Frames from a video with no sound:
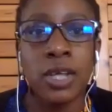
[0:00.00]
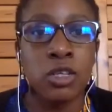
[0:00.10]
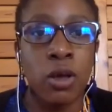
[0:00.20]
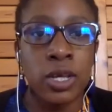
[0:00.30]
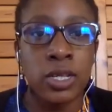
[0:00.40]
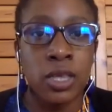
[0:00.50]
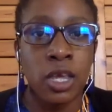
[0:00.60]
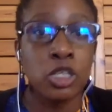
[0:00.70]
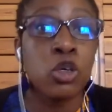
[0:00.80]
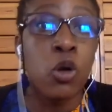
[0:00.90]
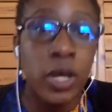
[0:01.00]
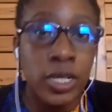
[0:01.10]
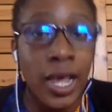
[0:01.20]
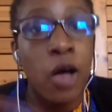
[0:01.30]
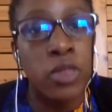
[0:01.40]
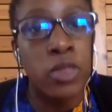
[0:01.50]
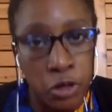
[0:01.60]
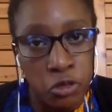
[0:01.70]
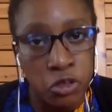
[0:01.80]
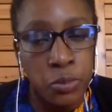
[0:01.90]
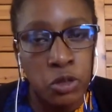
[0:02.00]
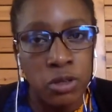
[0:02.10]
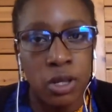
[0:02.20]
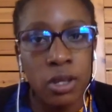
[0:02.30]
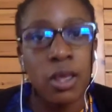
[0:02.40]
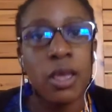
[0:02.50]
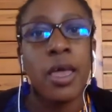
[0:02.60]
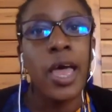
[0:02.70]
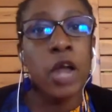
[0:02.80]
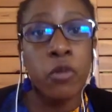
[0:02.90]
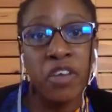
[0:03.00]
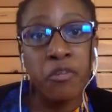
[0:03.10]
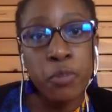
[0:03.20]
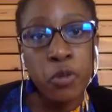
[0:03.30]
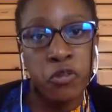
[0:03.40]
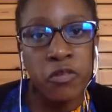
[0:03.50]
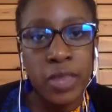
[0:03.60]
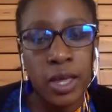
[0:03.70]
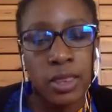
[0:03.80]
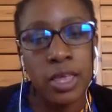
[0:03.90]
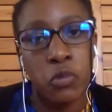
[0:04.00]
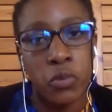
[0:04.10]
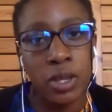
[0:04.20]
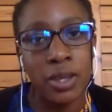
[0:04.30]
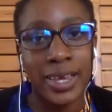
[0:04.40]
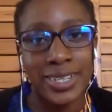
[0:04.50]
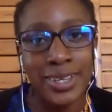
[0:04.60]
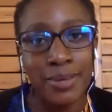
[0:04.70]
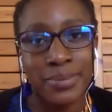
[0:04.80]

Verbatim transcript: long as they show us how they've contributed. And we have proof of that, that we accept.